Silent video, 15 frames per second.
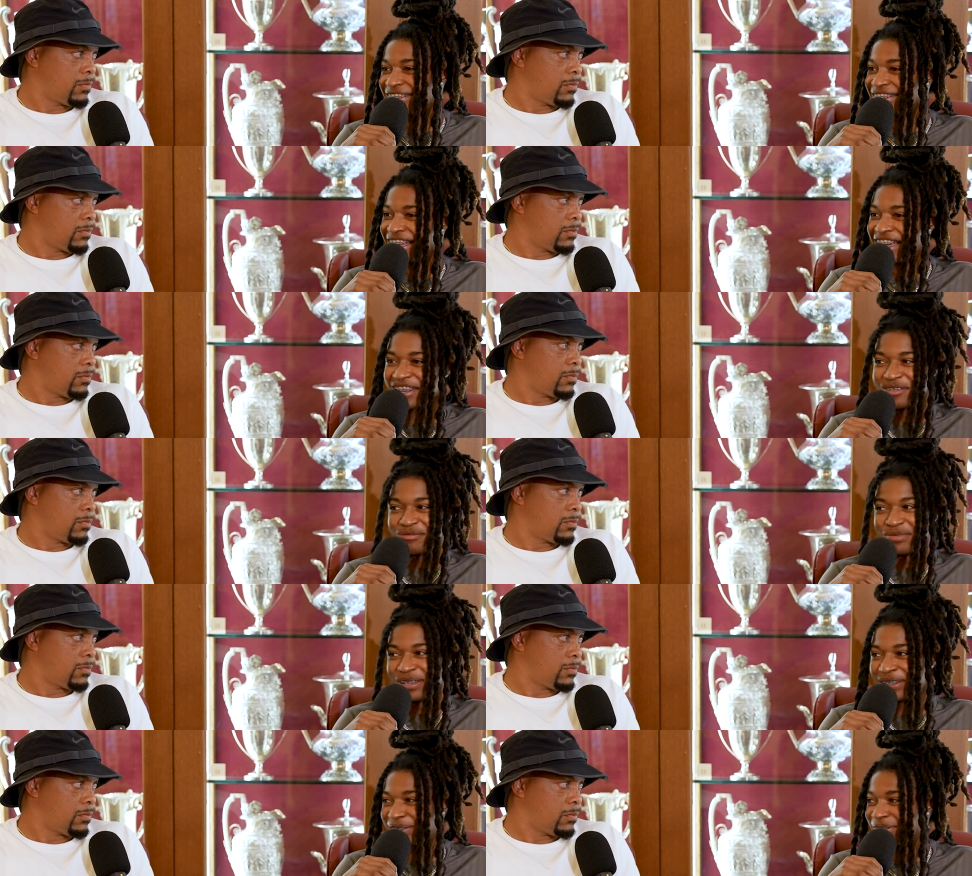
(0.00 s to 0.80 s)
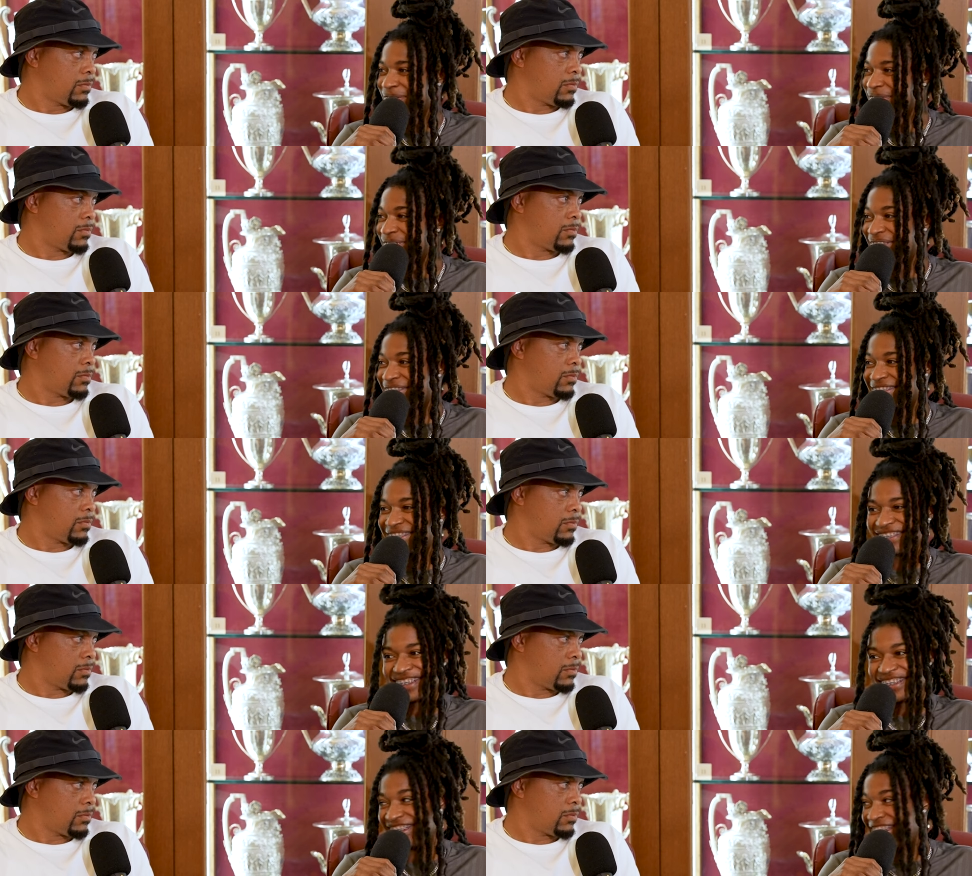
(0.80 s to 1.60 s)
Speaker 1: I done been through
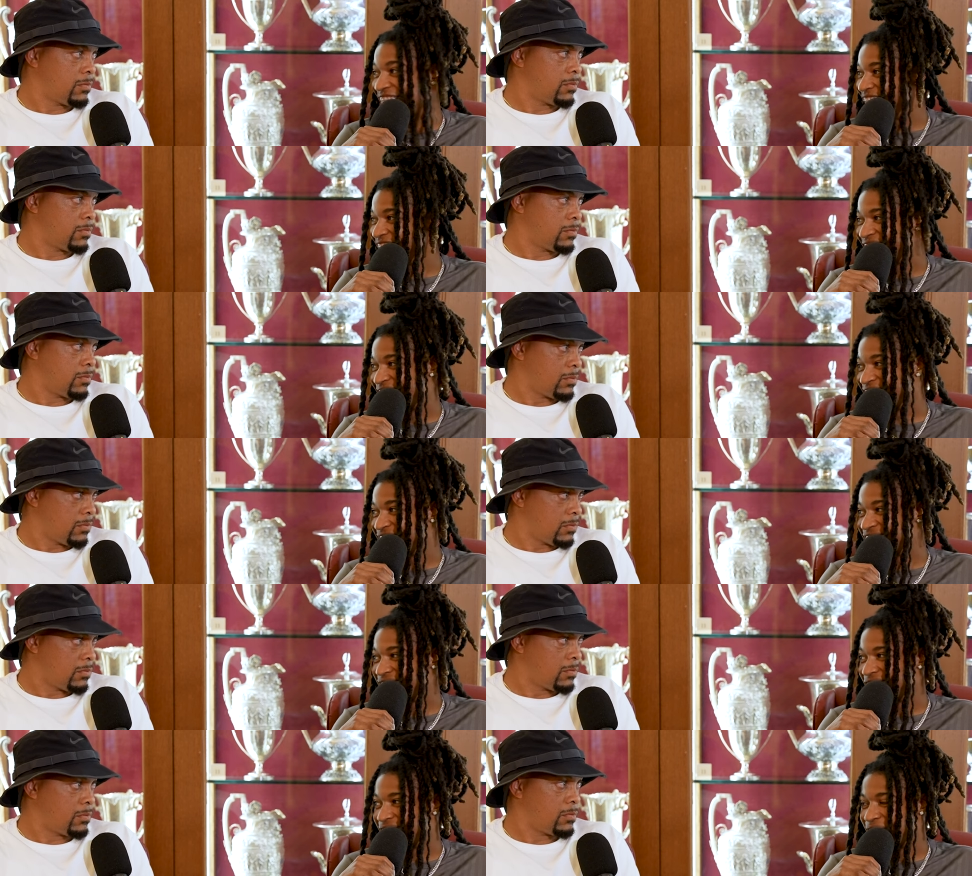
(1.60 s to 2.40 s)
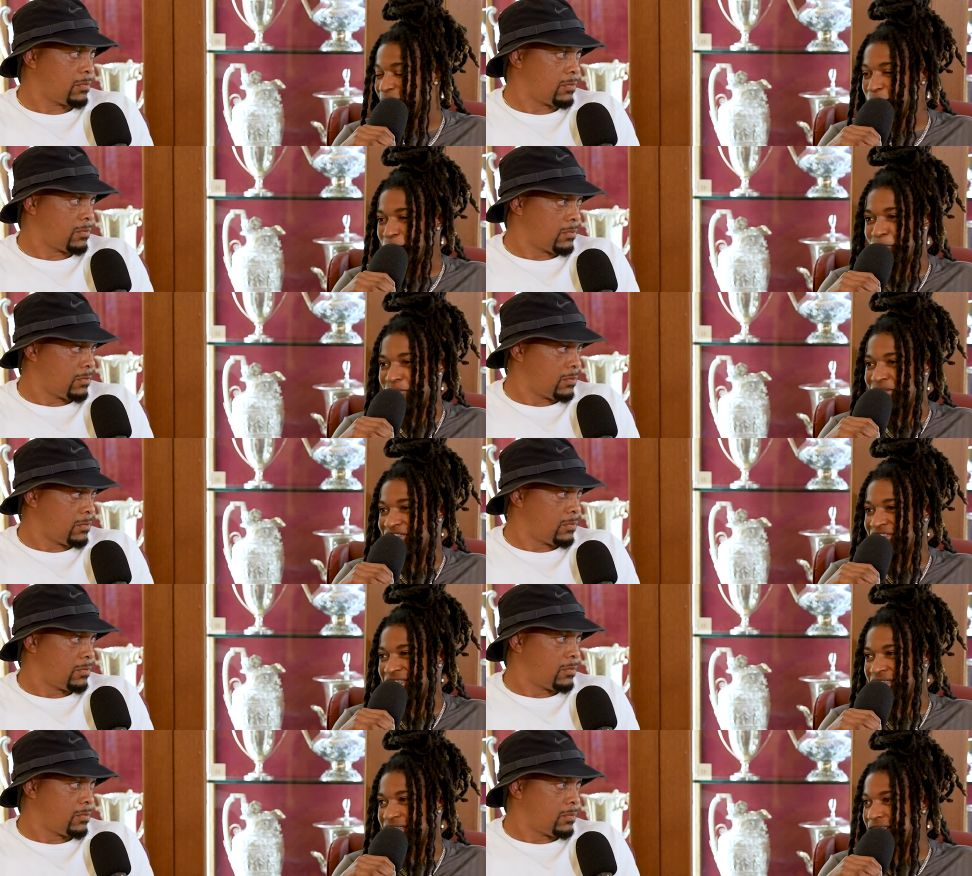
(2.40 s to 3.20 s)
a lot and it's like, I'm always
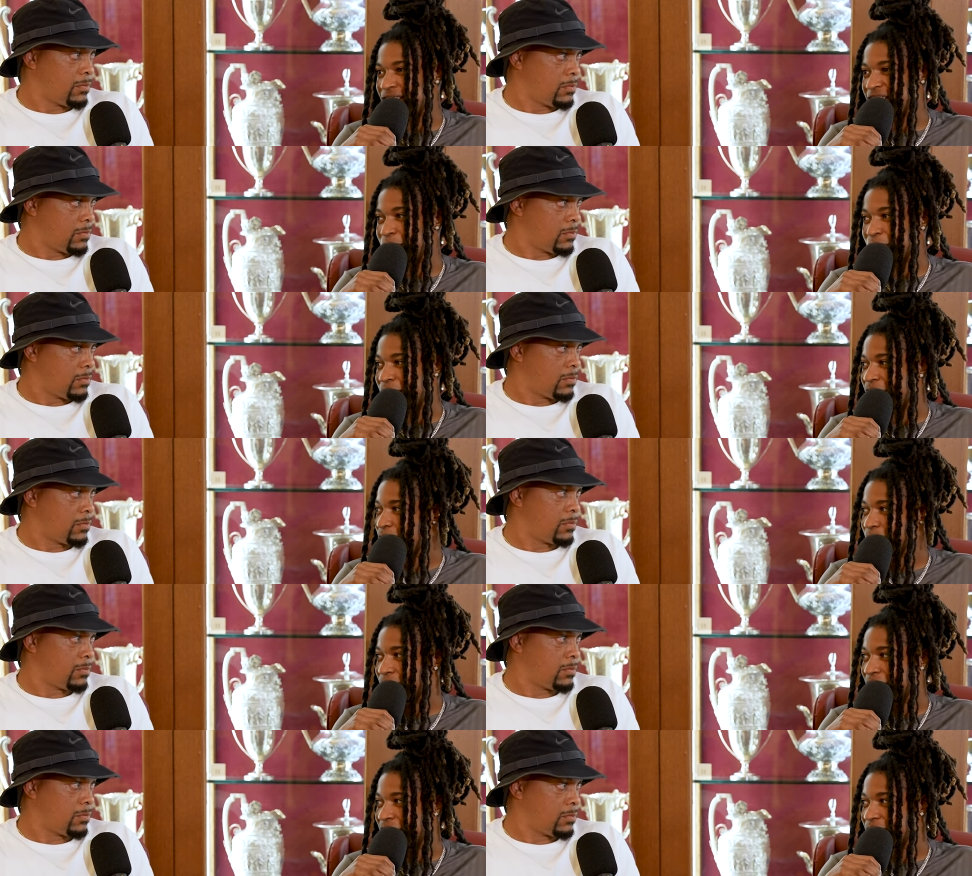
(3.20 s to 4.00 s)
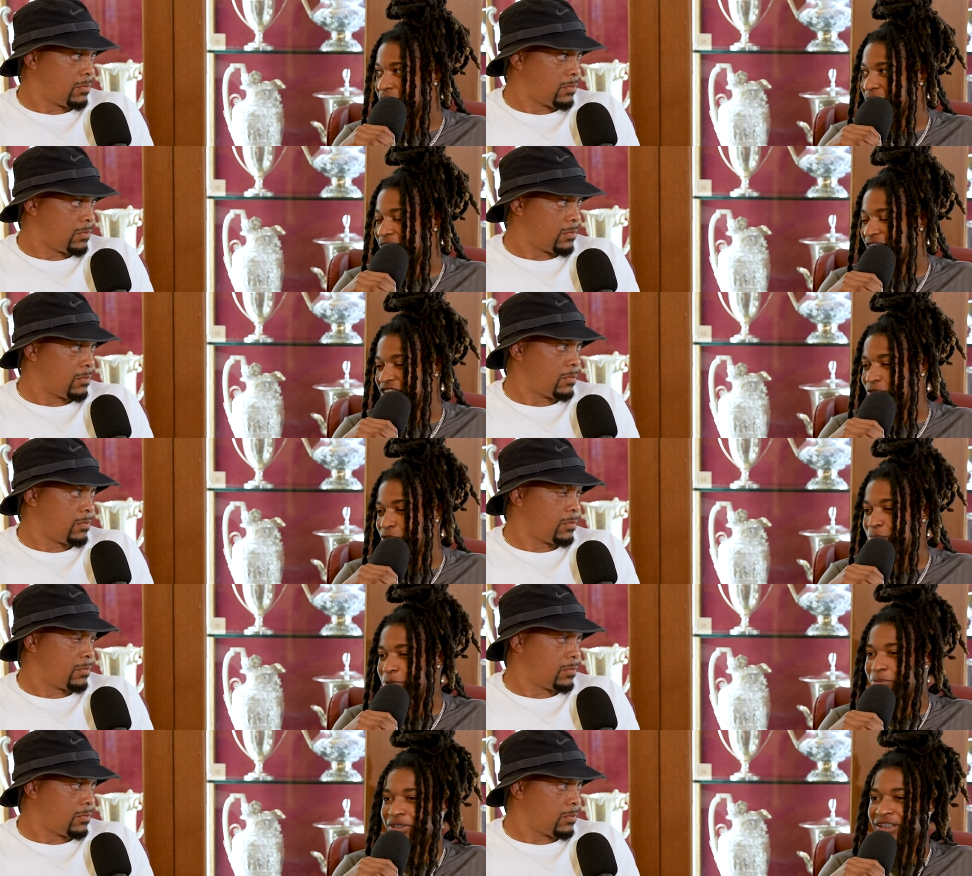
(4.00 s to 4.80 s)
just stand up and come out of it. So I just
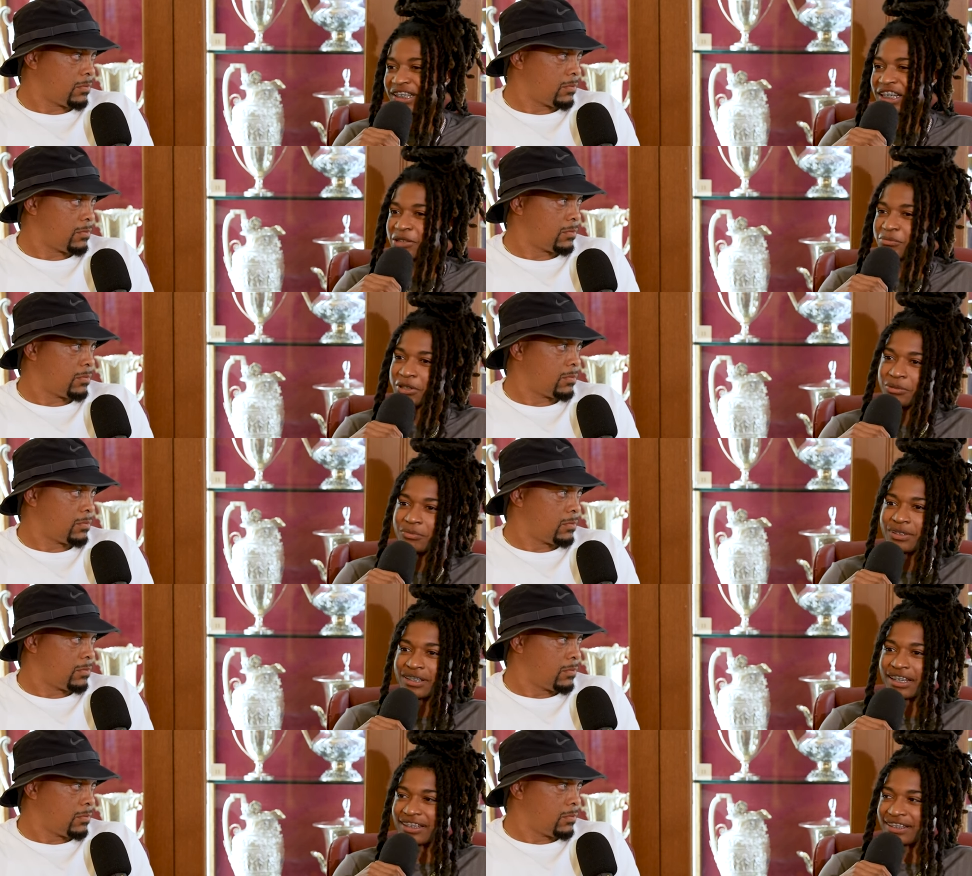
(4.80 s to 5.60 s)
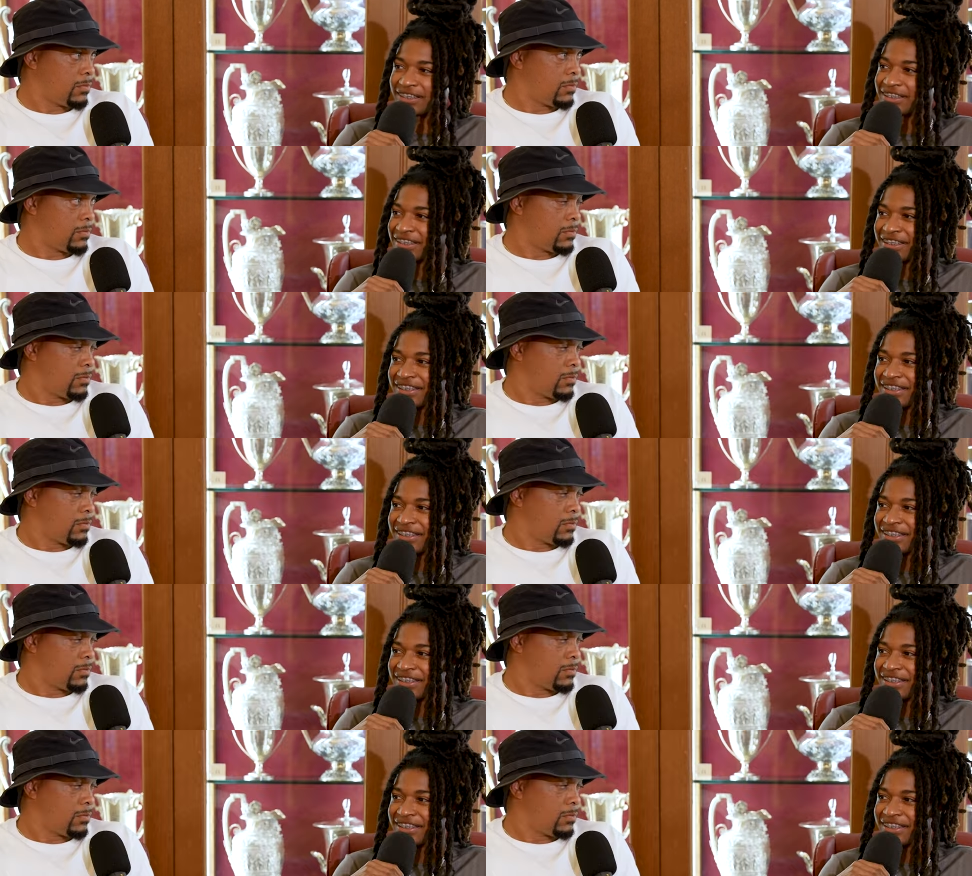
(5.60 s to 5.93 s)
want people to look at me and be like,